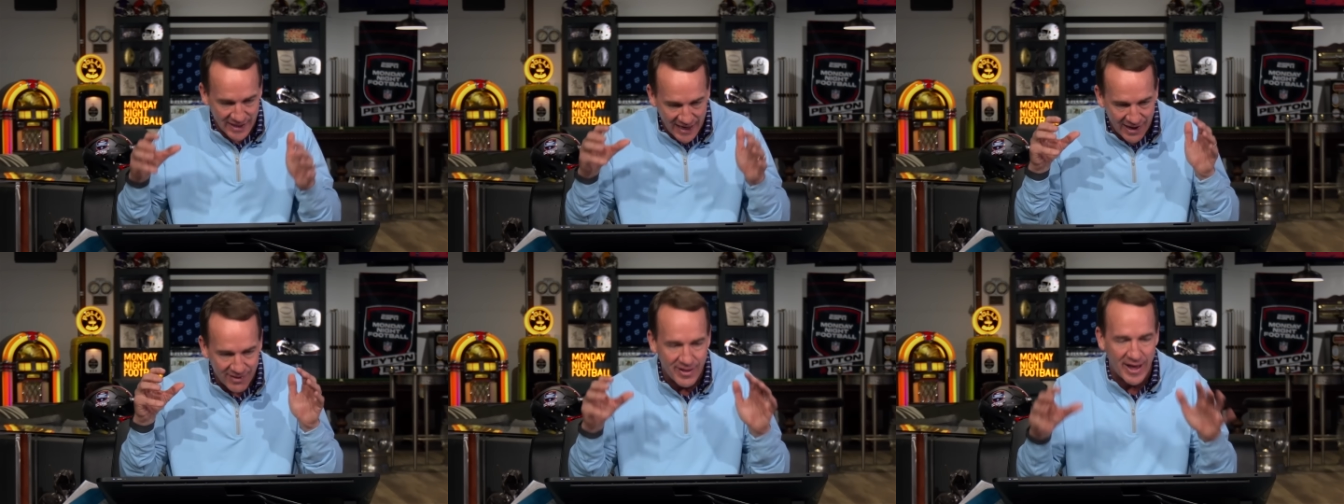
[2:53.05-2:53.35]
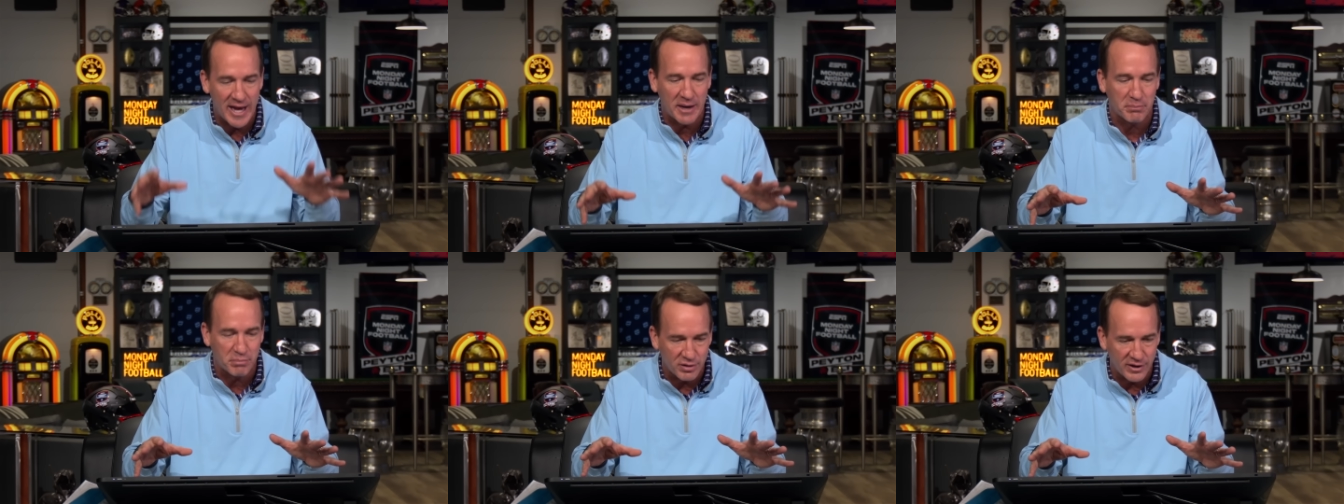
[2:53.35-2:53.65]
I
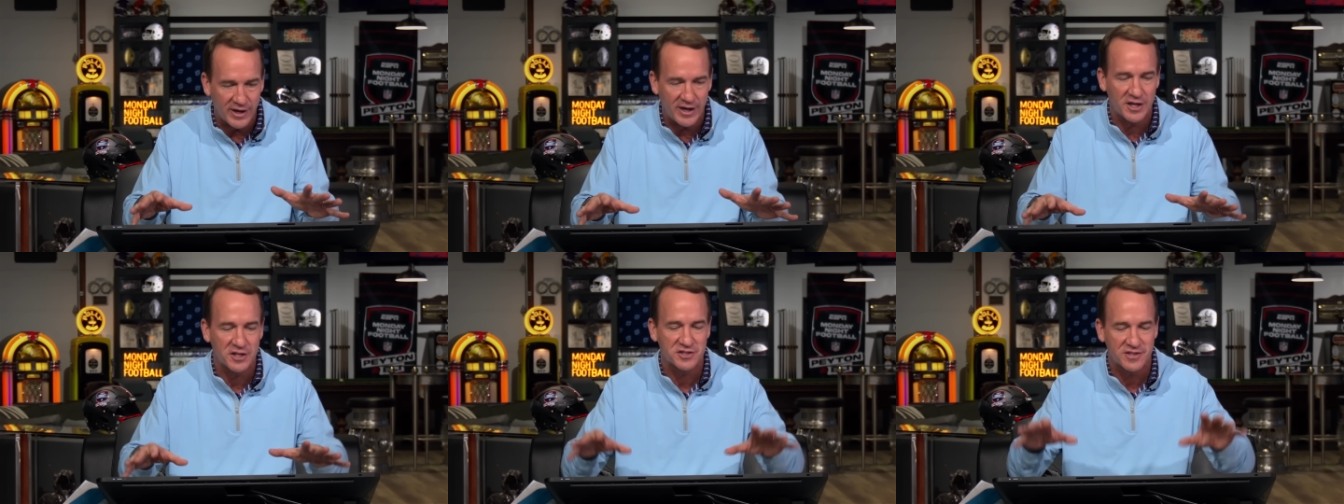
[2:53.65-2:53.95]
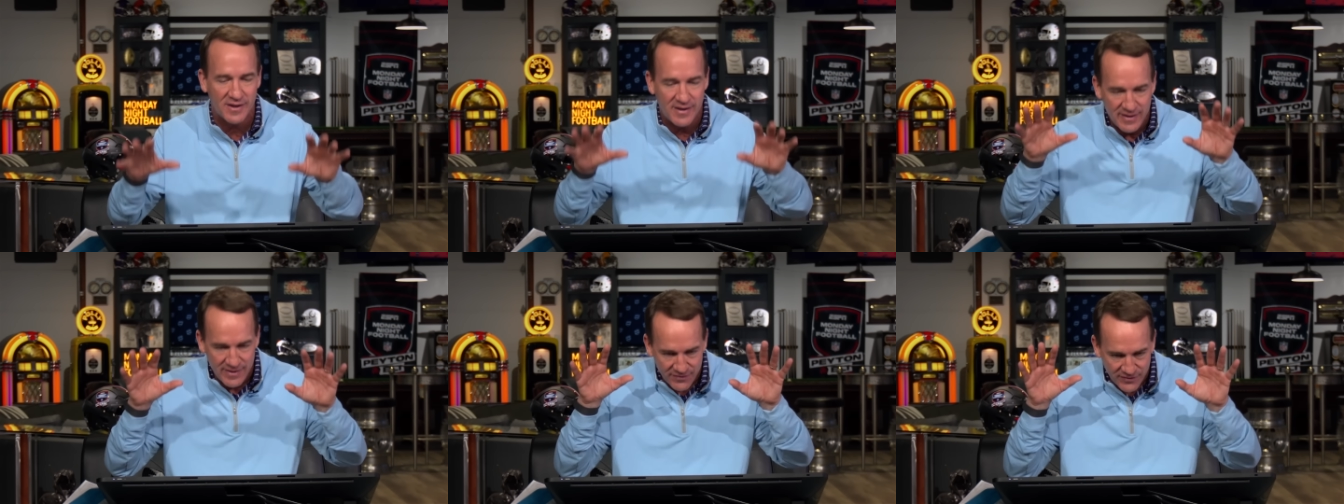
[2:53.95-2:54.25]
like players
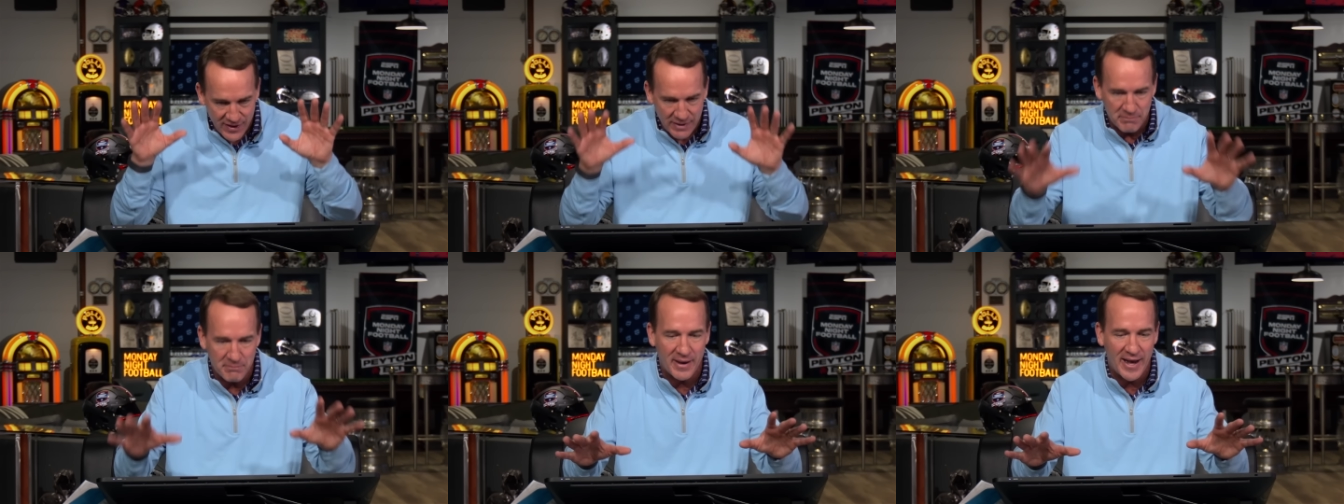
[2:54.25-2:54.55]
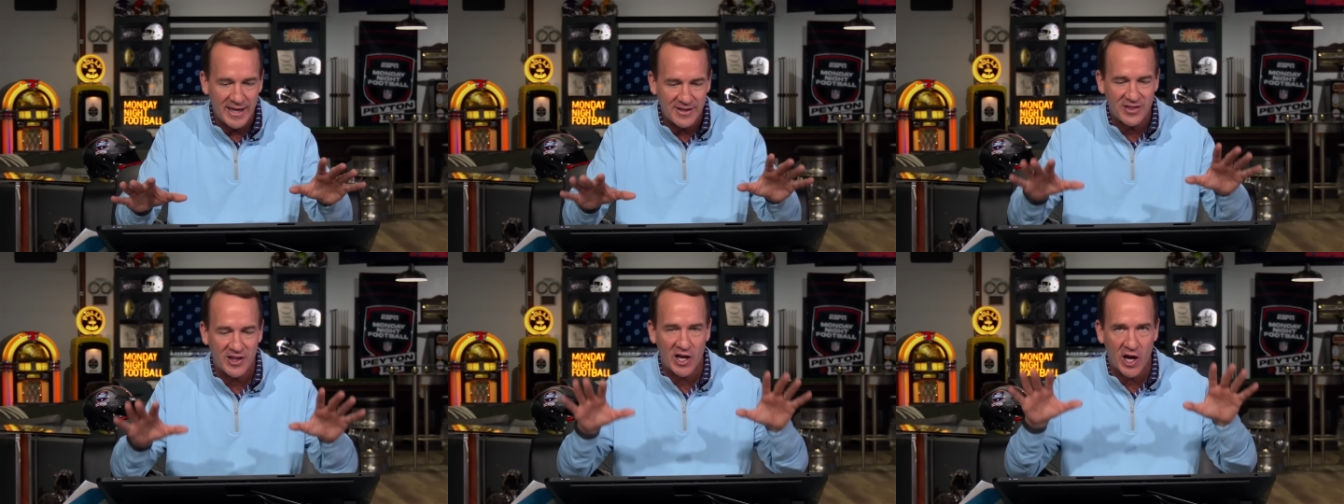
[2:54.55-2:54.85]
that
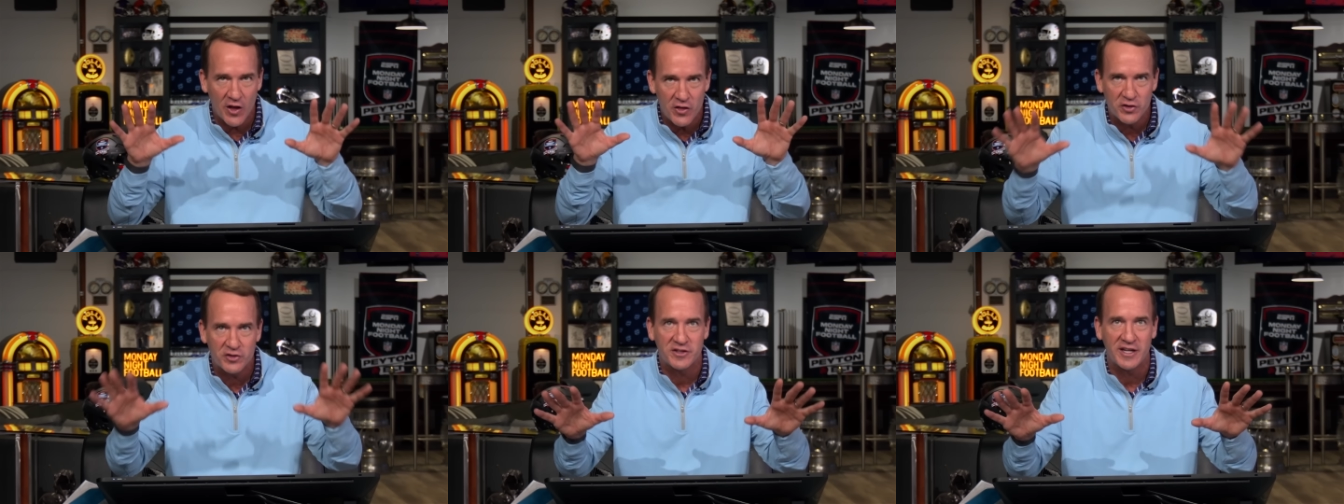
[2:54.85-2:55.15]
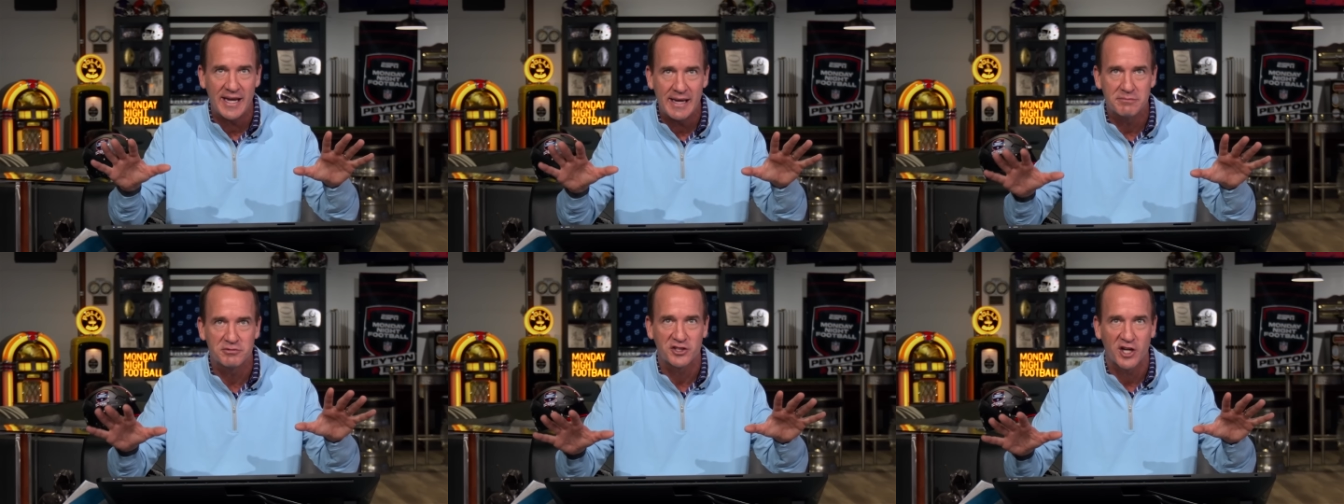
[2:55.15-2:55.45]
make the other
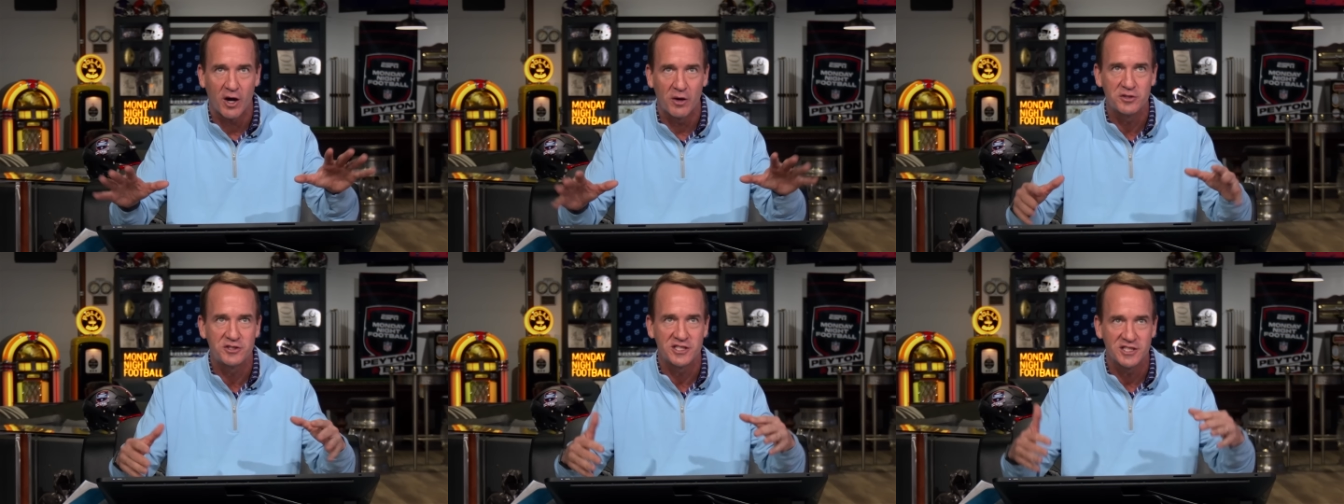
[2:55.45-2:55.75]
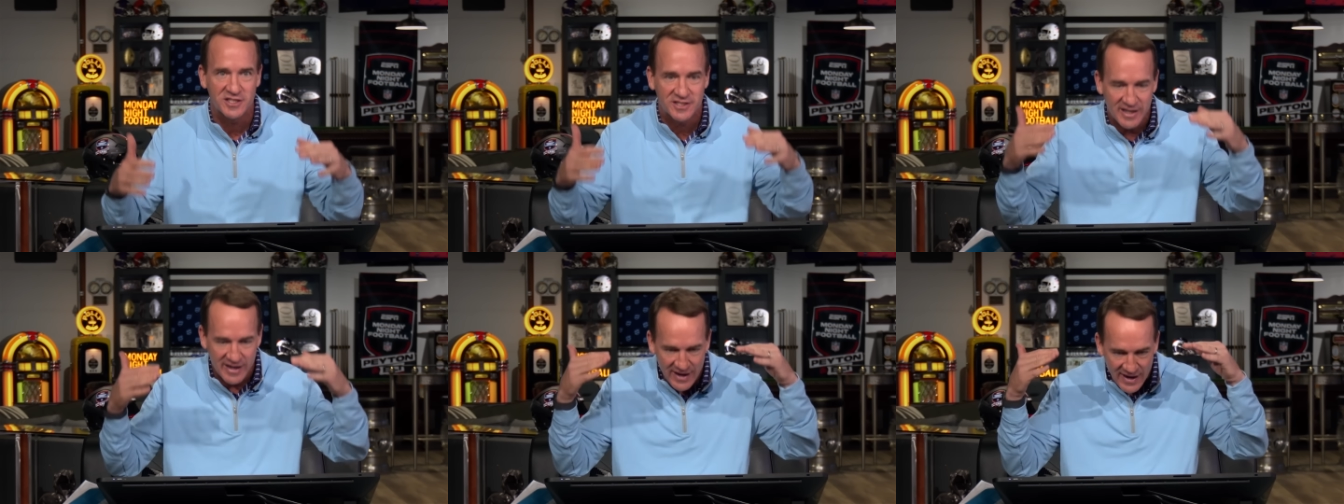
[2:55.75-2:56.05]
team's
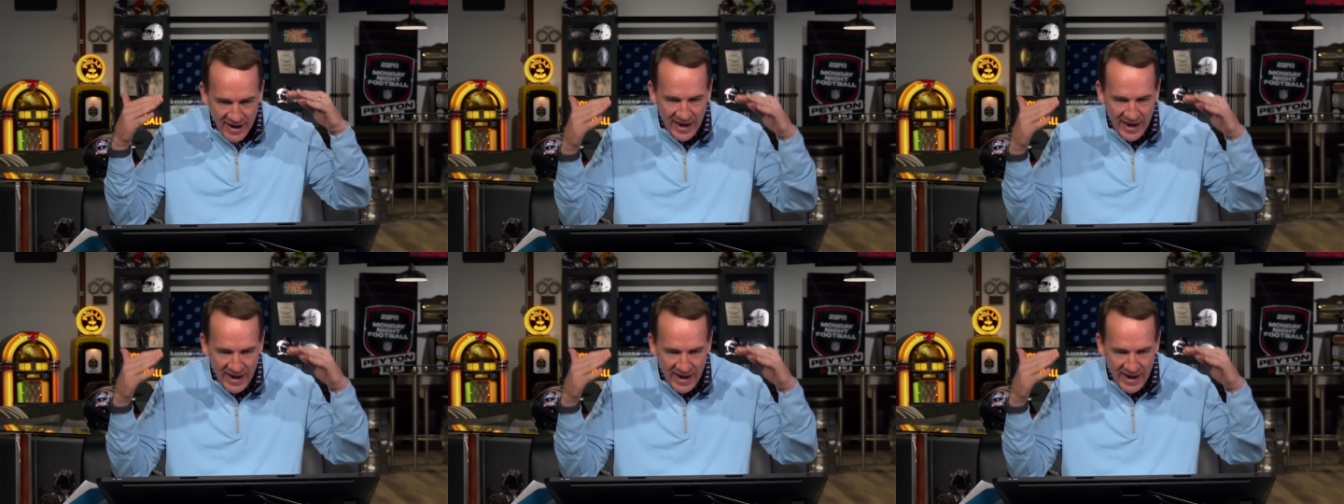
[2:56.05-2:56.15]
coaches